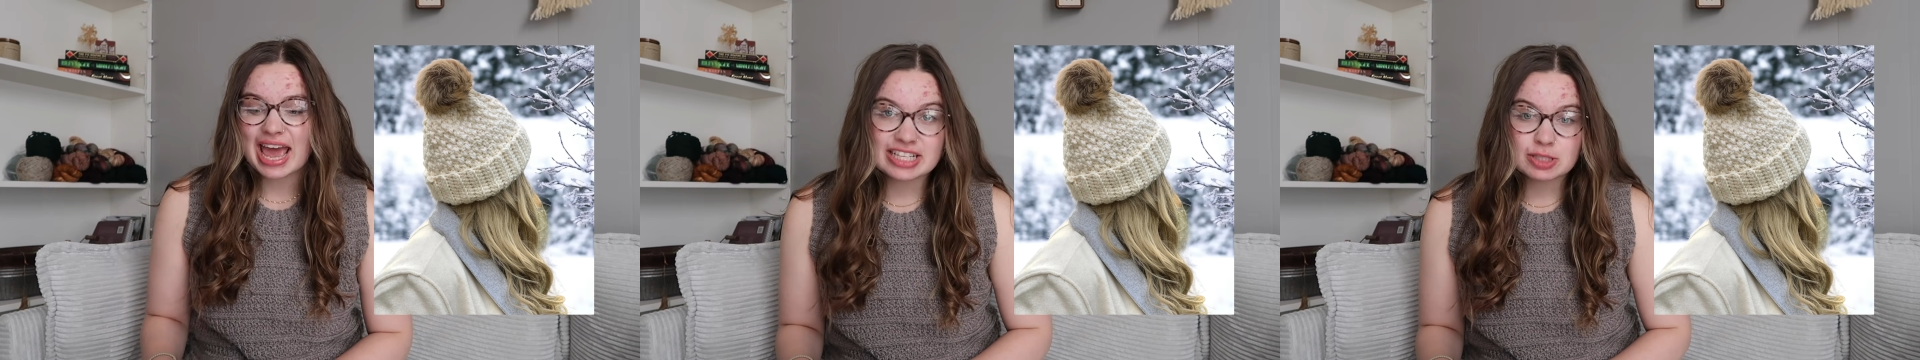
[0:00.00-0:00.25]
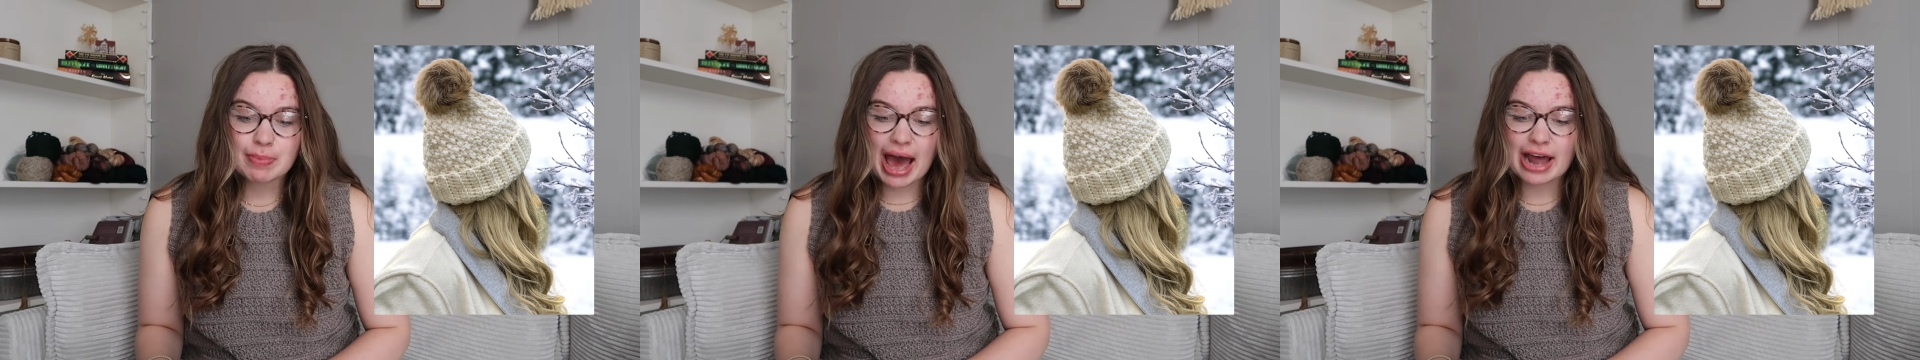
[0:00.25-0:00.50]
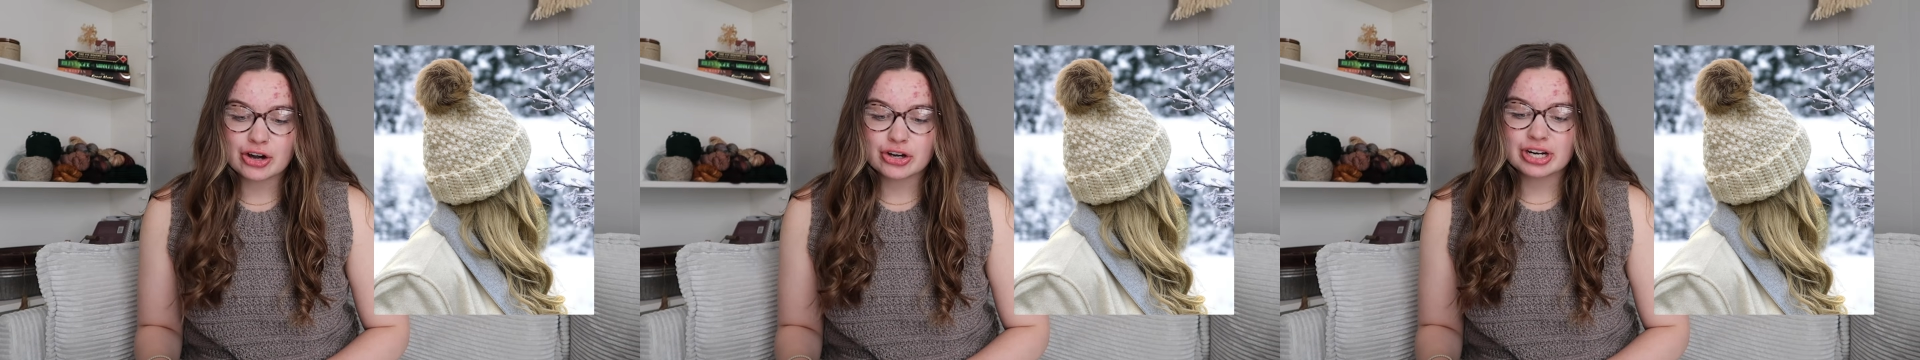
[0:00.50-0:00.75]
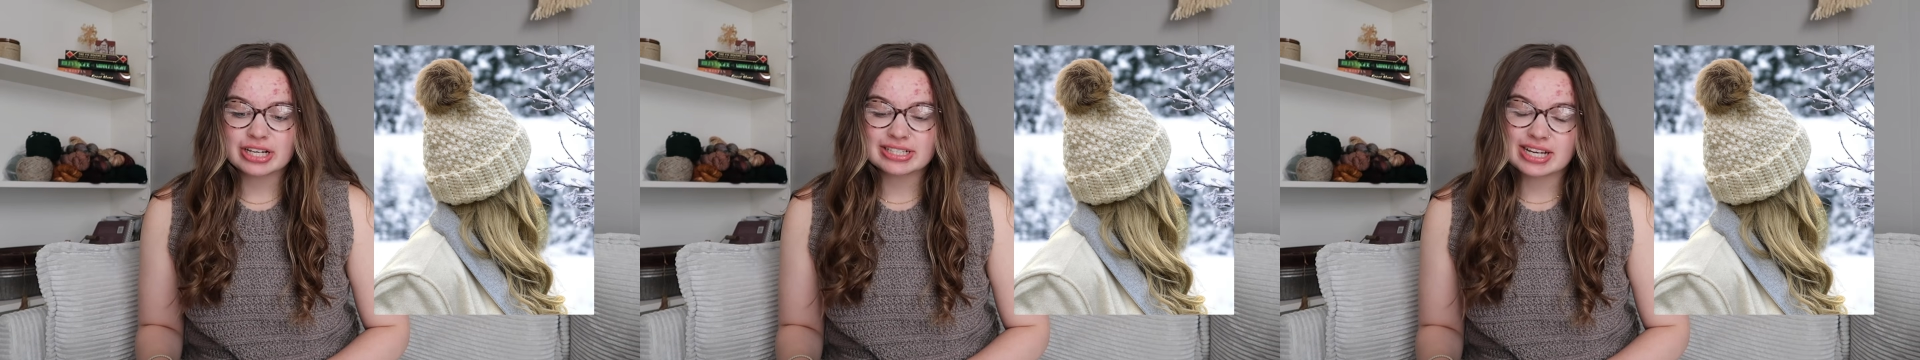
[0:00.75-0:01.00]
And this
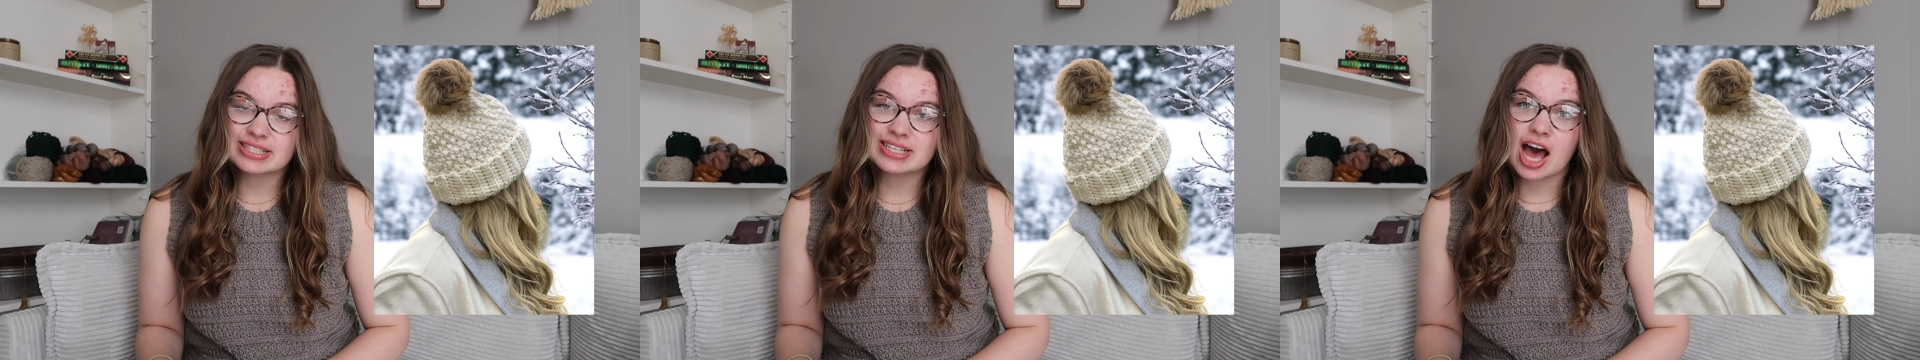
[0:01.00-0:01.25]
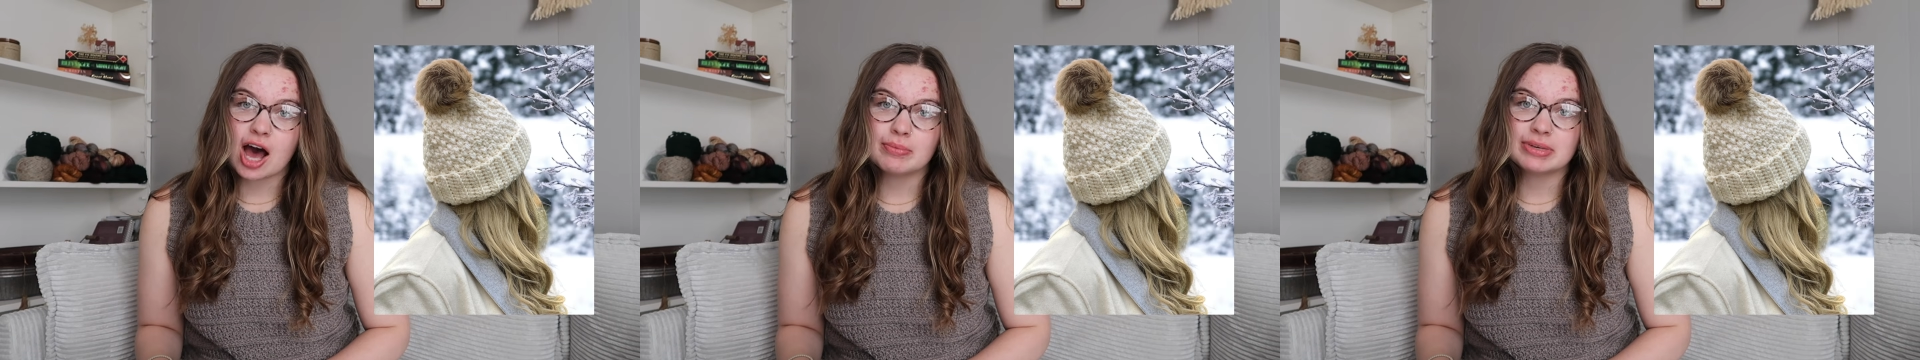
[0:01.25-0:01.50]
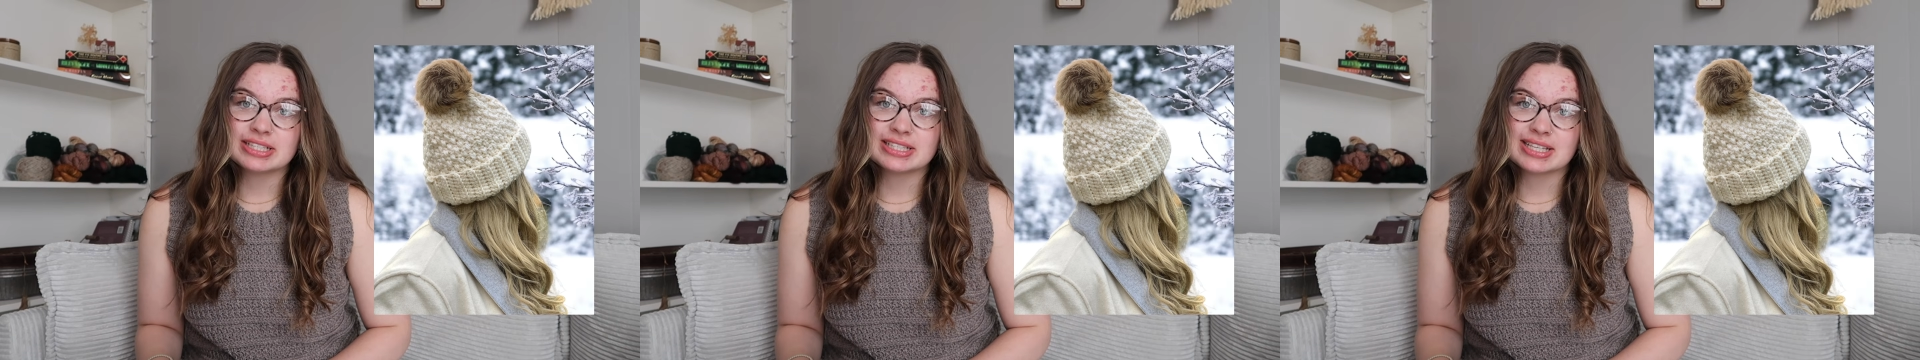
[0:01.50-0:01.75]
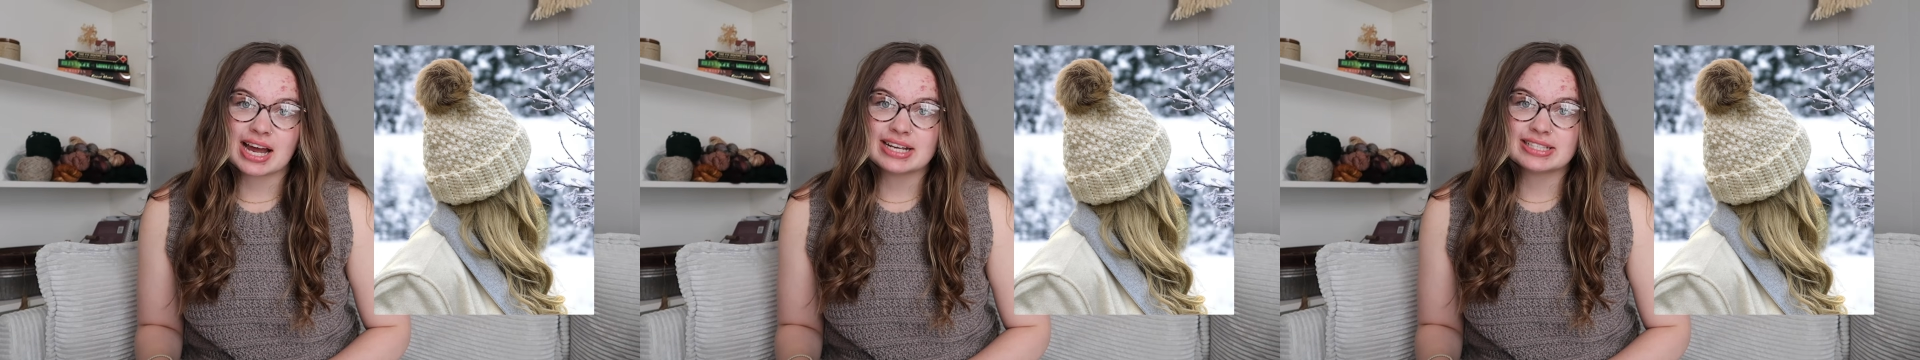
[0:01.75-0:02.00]
pattern does come in
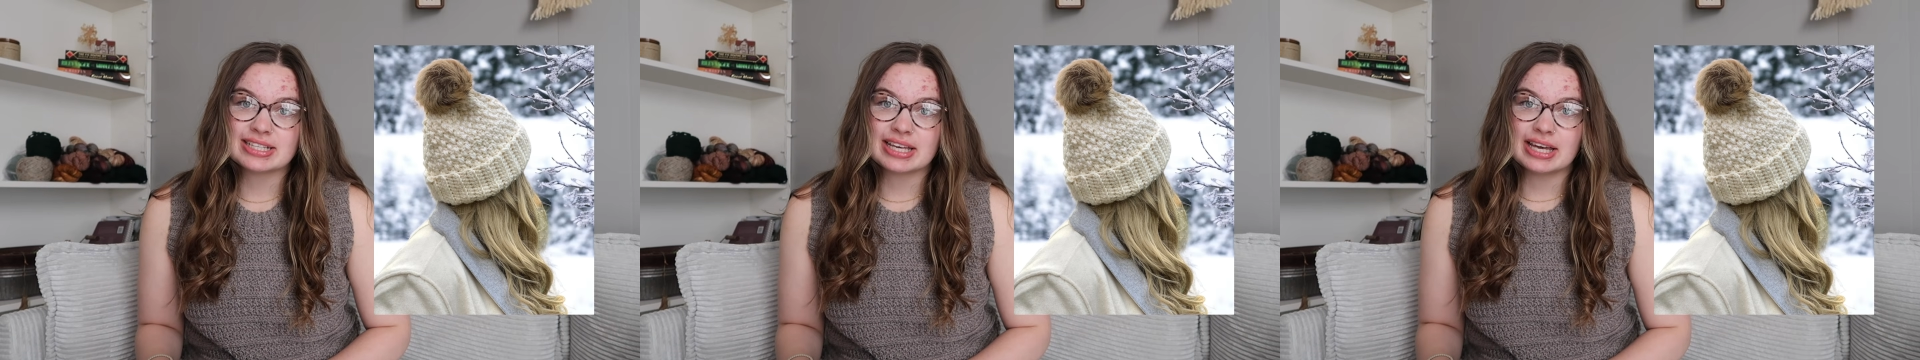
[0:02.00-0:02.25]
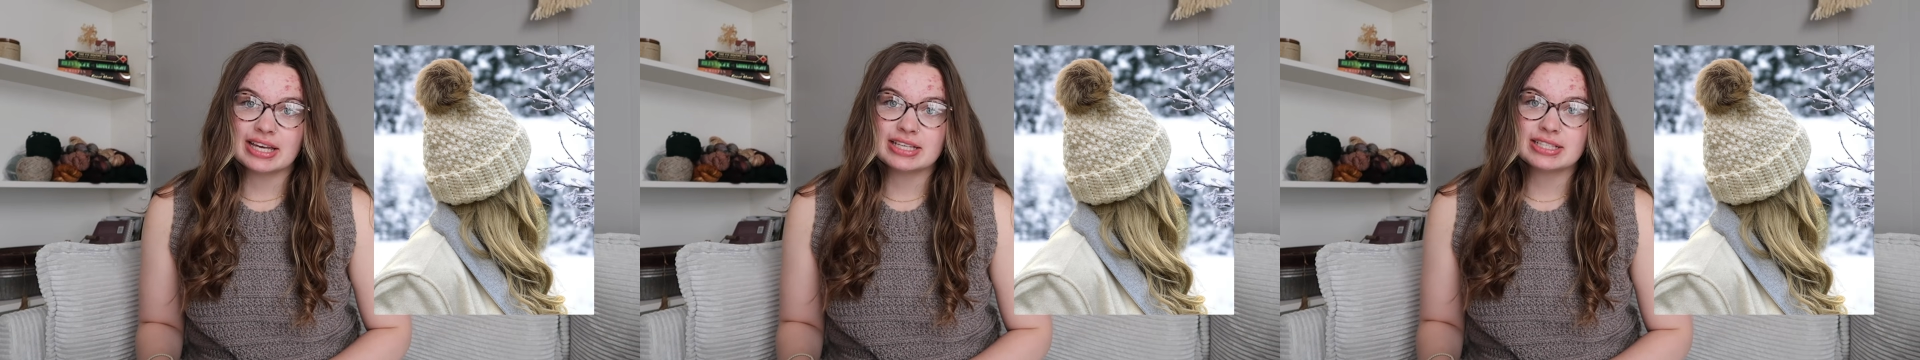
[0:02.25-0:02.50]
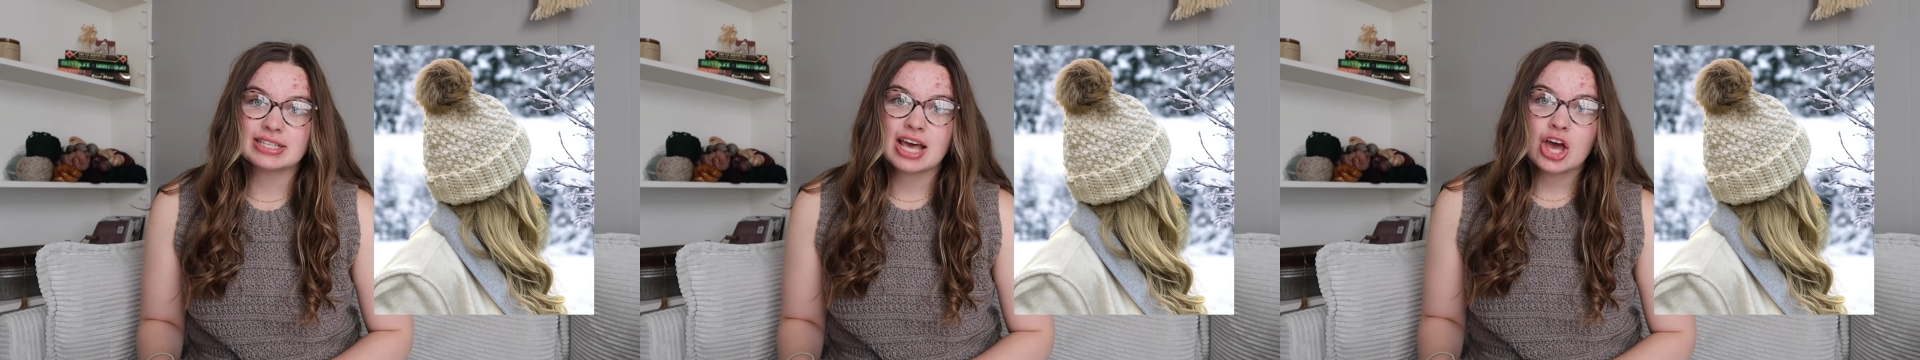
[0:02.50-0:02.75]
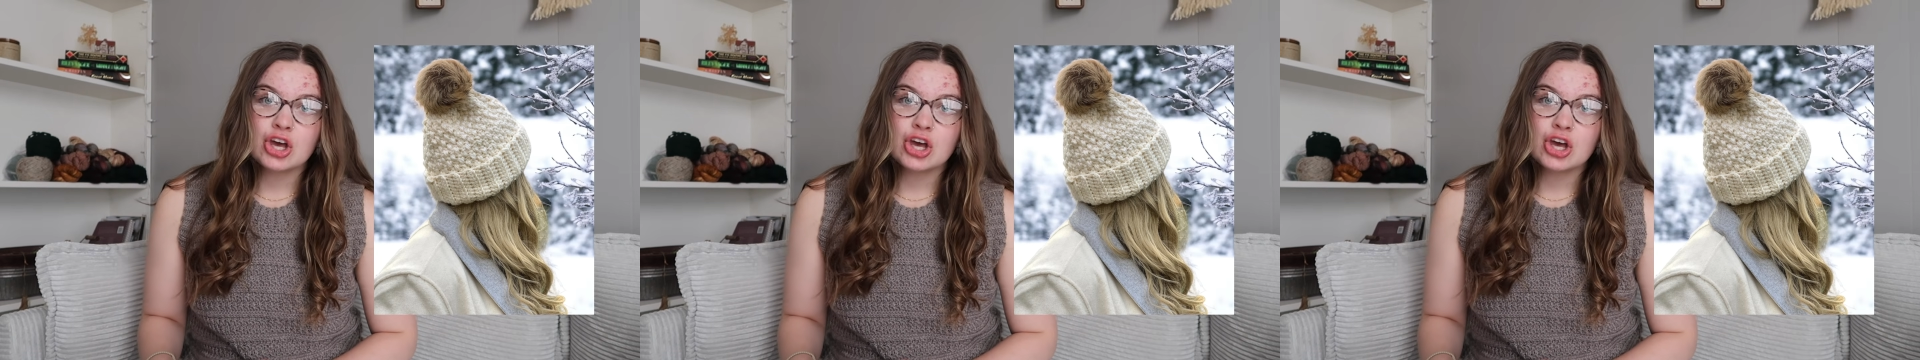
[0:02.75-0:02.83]
sizes